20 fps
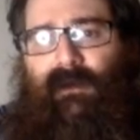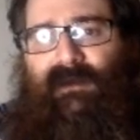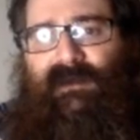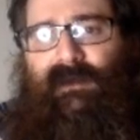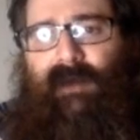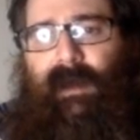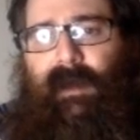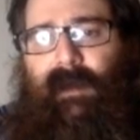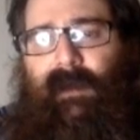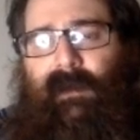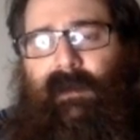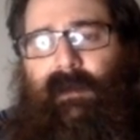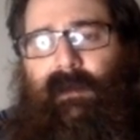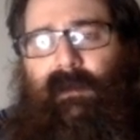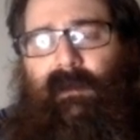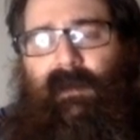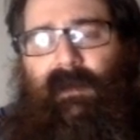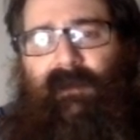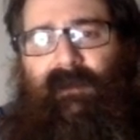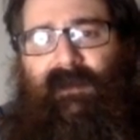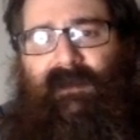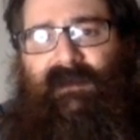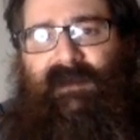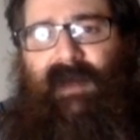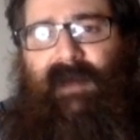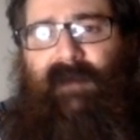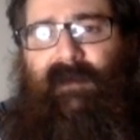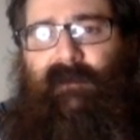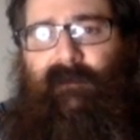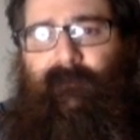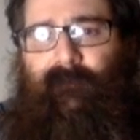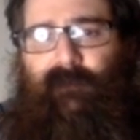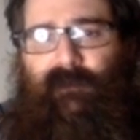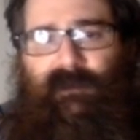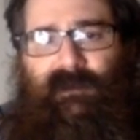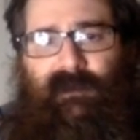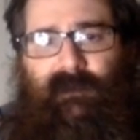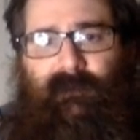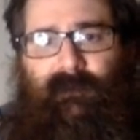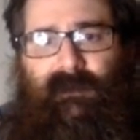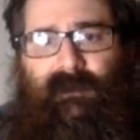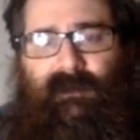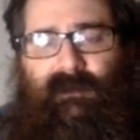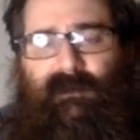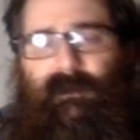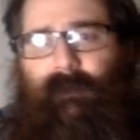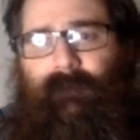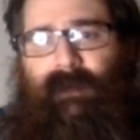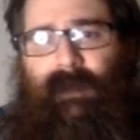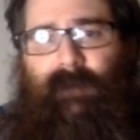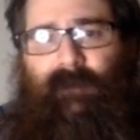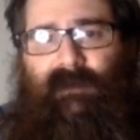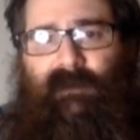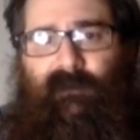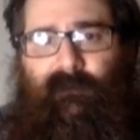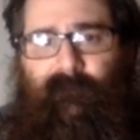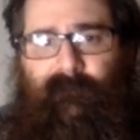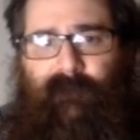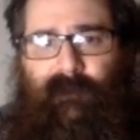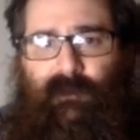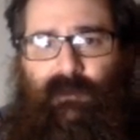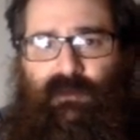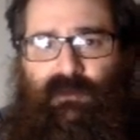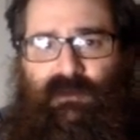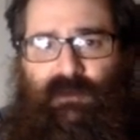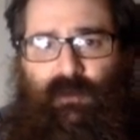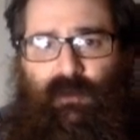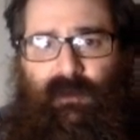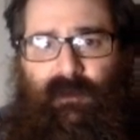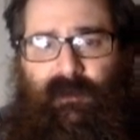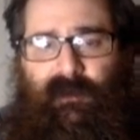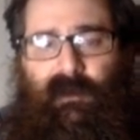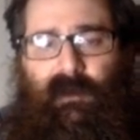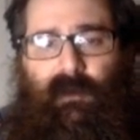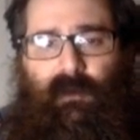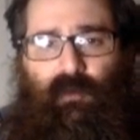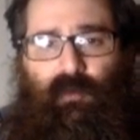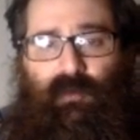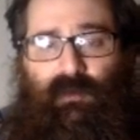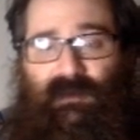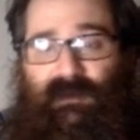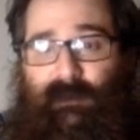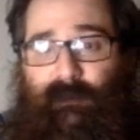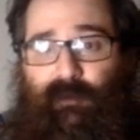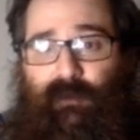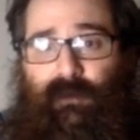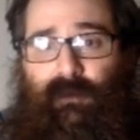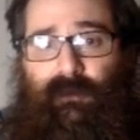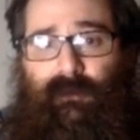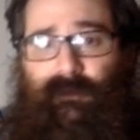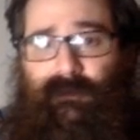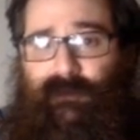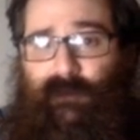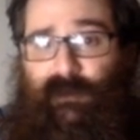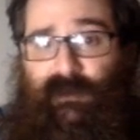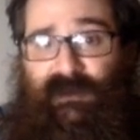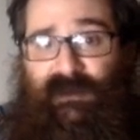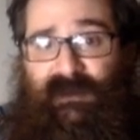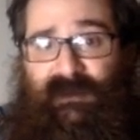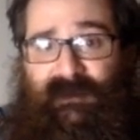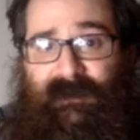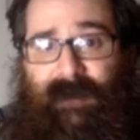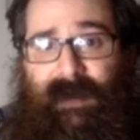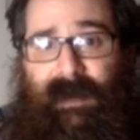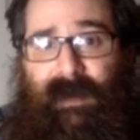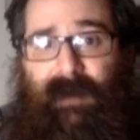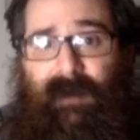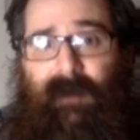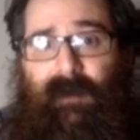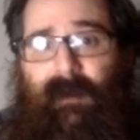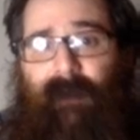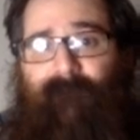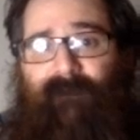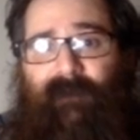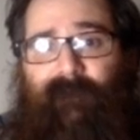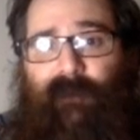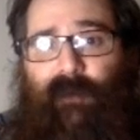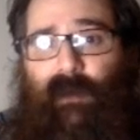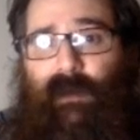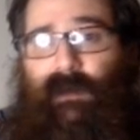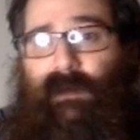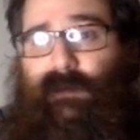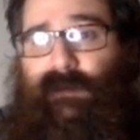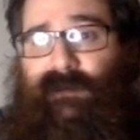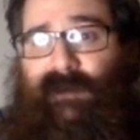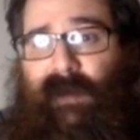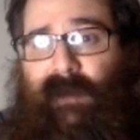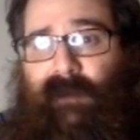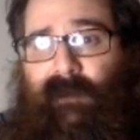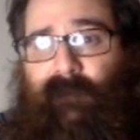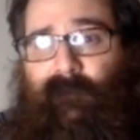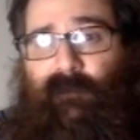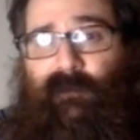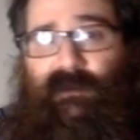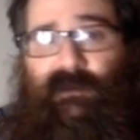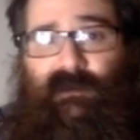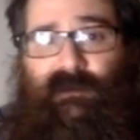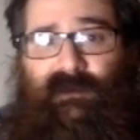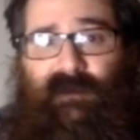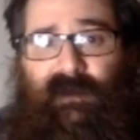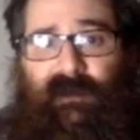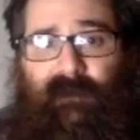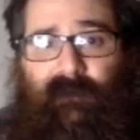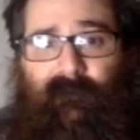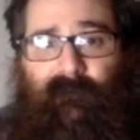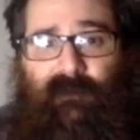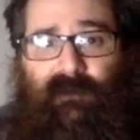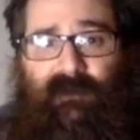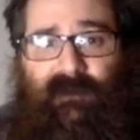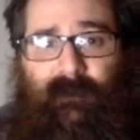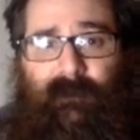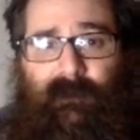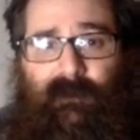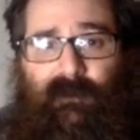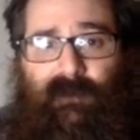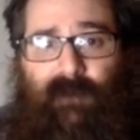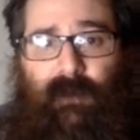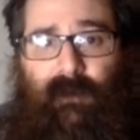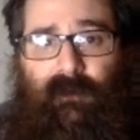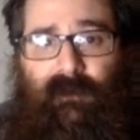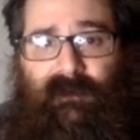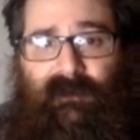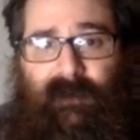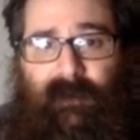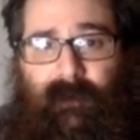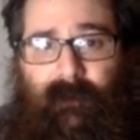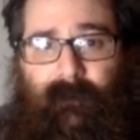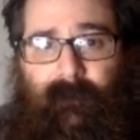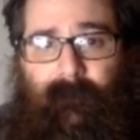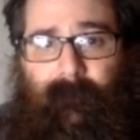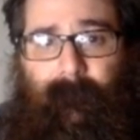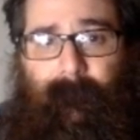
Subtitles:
sine. I think sine inverse can be sometimes confused with reciprocals, which it is not. If you want to use sine inverse, then use arc sine